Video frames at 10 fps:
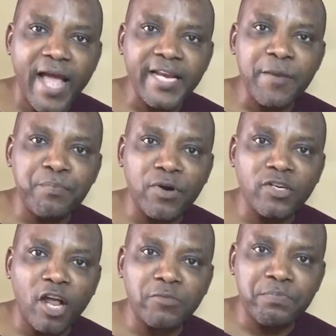any
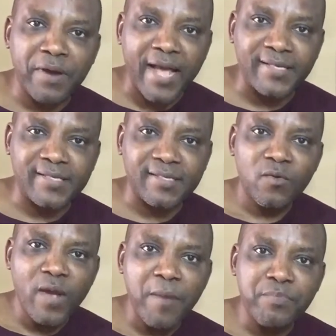product
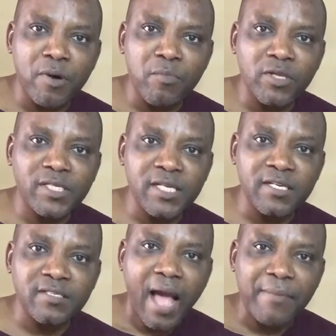price when promoting